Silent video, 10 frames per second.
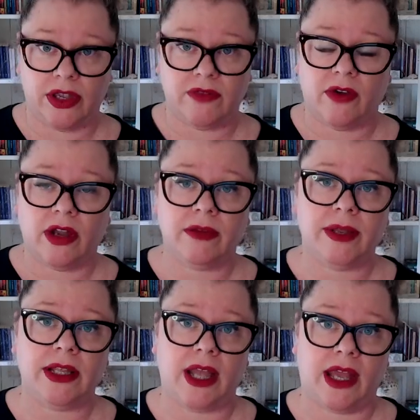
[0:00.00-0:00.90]

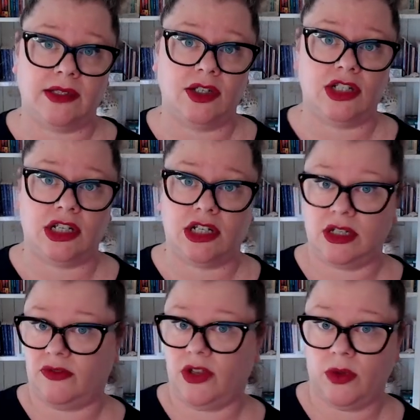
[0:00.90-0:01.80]
environment as you did
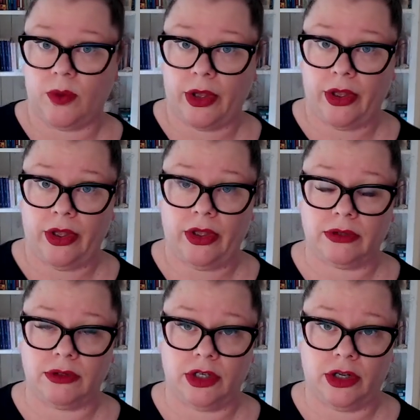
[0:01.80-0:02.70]
if you were,
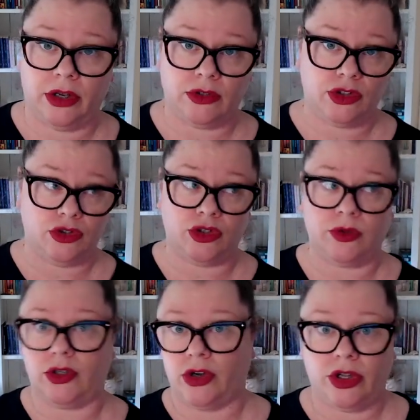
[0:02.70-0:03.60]
doing
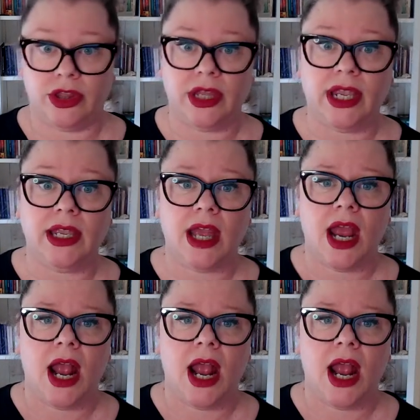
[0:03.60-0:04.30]
your own thing.